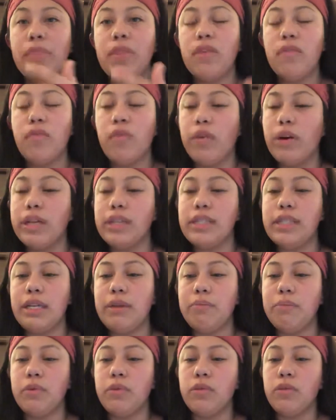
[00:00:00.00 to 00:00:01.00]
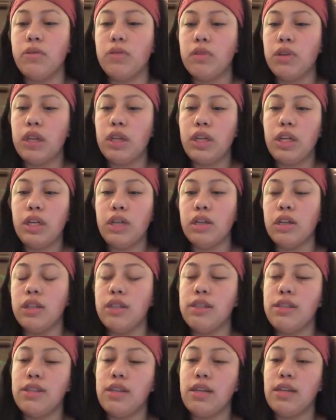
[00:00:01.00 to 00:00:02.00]
For example, here
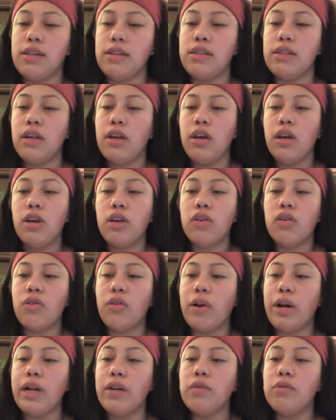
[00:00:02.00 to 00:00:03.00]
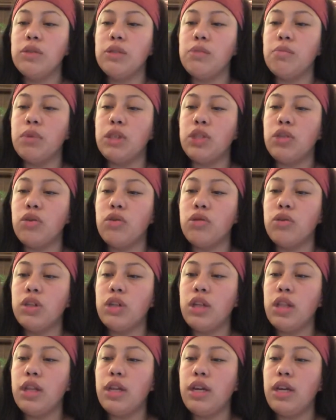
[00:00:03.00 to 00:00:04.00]
it says, Craig was much
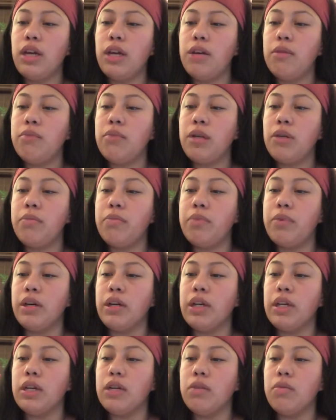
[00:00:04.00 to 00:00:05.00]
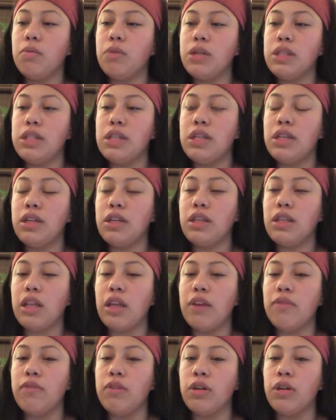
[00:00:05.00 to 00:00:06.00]
older than him, but wasn't
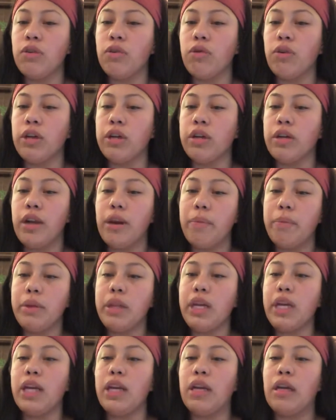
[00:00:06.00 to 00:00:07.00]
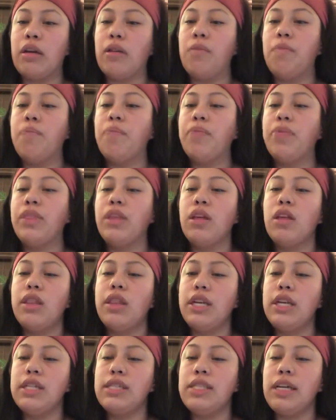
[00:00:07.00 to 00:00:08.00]
clever or good at planning.
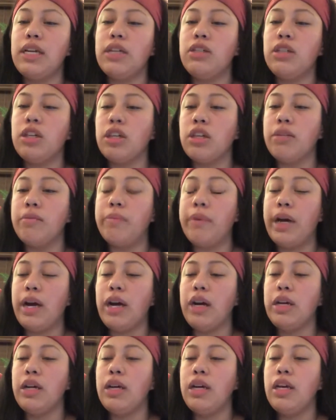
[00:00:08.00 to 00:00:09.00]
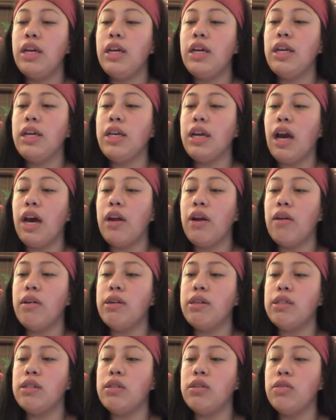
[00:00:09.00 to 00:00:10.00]
Things had turned bad. He got out
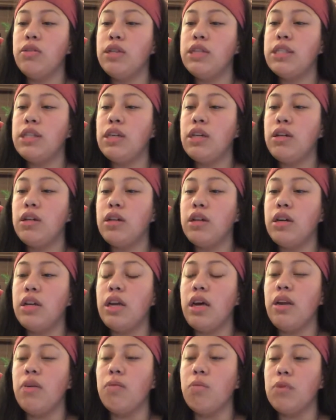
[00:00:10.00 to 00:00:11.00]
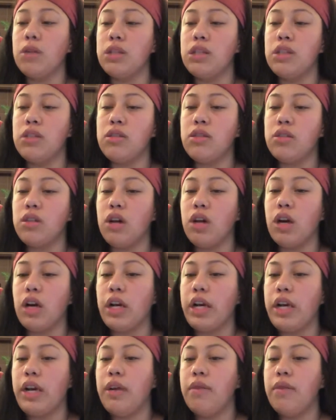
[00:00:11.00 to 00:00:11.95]
as soon as he could and wasn't sorry.